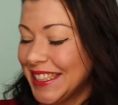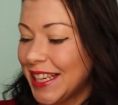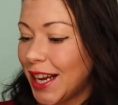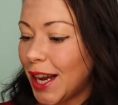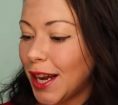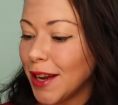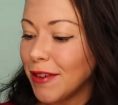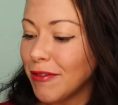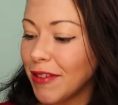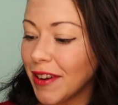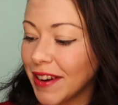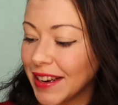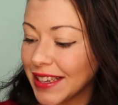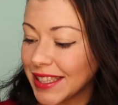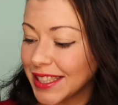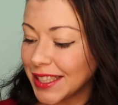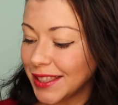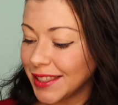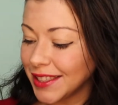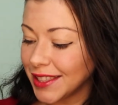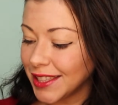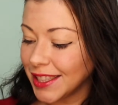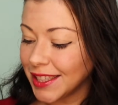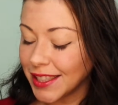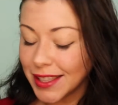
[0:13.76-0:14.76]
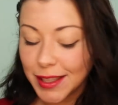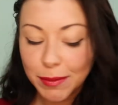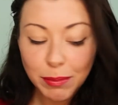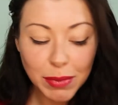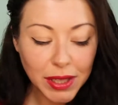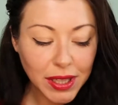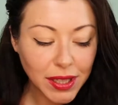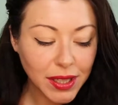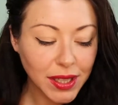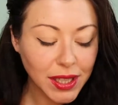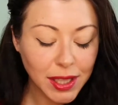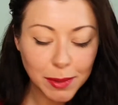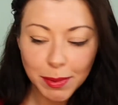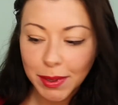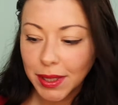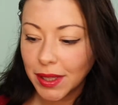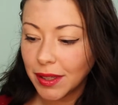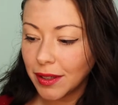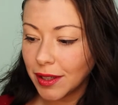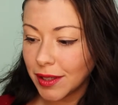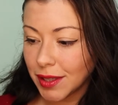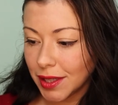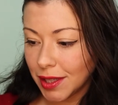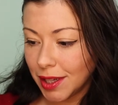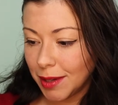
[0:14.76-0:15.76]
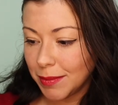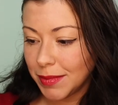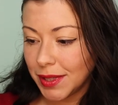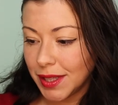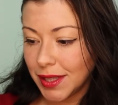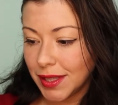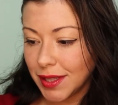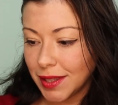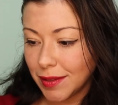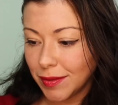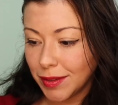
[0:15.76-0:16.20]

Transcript: I'm very excited because it's been a long time since